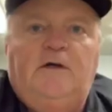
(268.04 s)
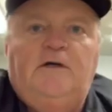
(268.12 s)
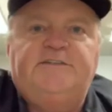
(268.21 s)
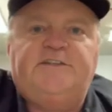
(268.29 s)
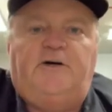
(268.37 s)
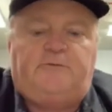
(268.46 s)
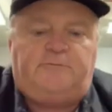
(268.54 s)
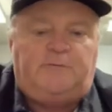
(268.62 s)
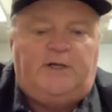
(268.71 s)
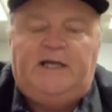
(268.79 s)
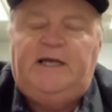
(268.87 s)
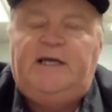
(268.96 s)
So
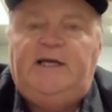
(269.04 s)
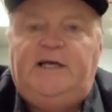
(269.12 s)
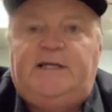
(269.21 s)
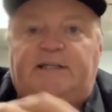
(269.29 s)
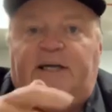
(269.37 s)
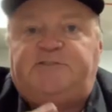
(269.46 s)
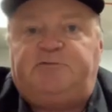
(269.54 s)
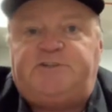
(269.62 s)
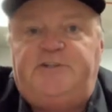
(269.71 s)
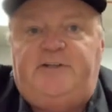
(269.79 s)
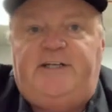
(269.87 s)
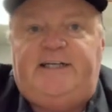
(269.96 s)
thanks for
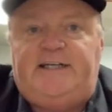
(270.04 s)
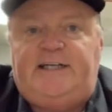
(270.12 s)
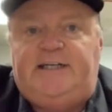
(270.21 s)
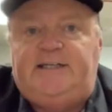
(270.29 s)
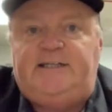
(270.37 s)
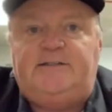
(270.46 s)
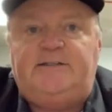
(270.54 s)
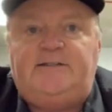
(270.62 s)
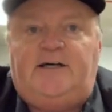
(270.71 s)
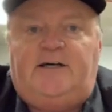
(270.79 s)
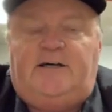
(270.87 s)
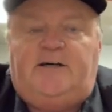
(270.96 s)
tuning in
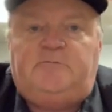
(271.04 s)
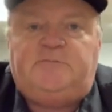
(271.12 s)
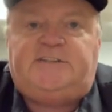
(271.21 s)
again.